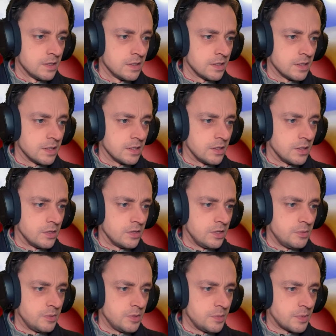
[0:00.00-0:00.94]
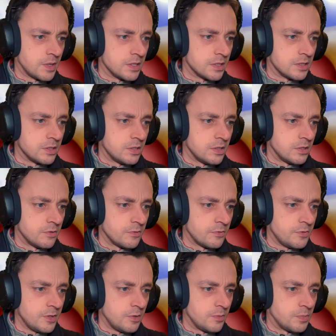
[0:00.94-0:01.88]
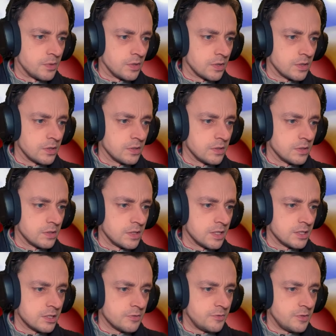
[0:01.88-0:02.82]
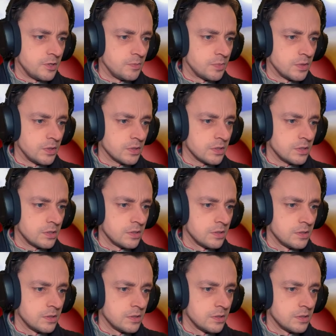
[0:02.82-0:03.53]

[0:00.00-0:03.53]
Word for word: can only be planted on field block. That's a field block.